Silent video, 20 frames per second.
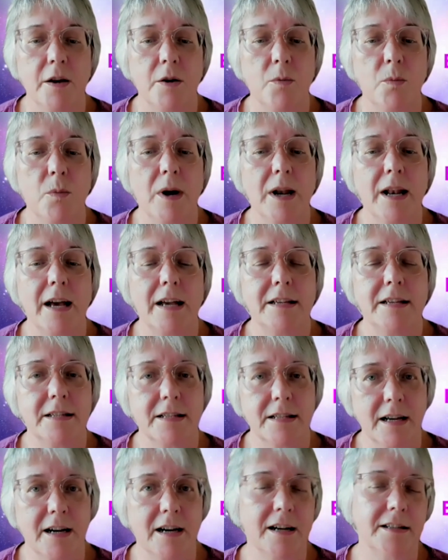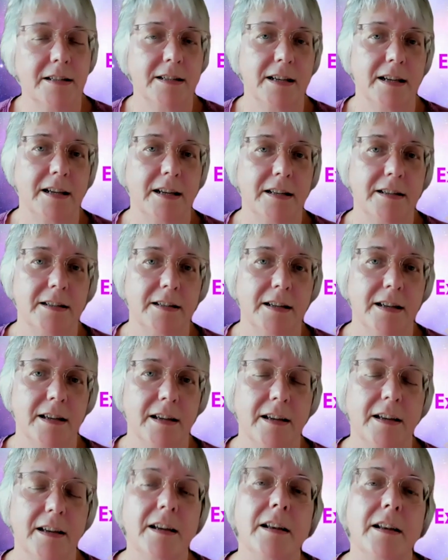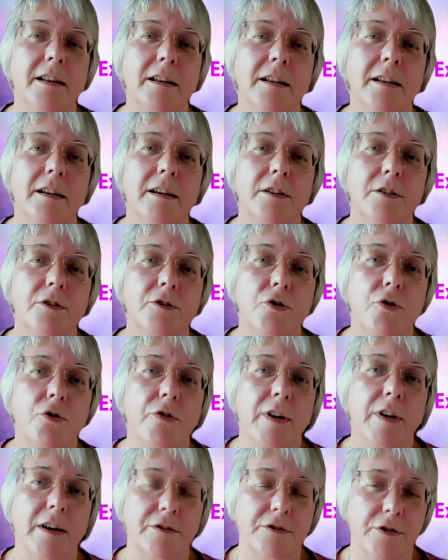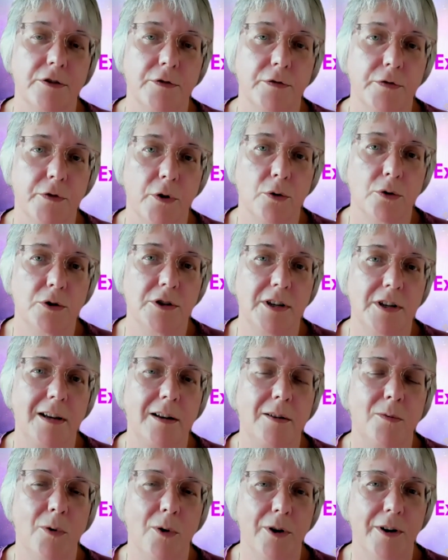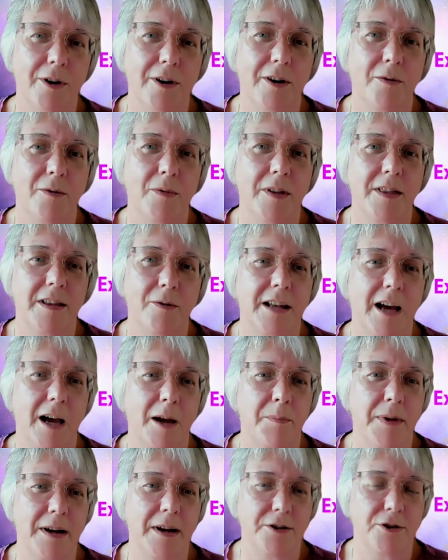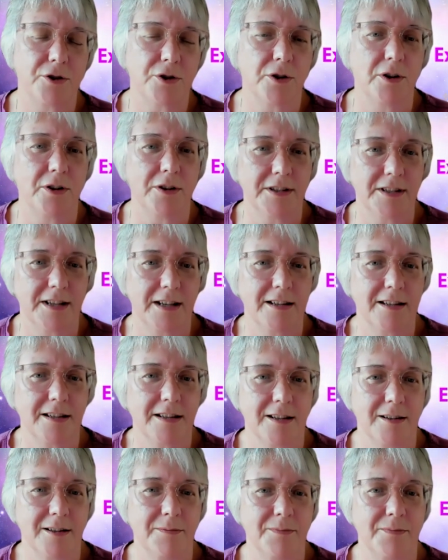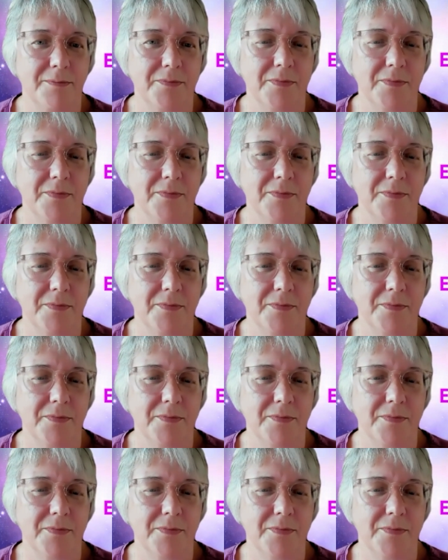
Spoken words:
When I started in 2014 working with the dimensional system,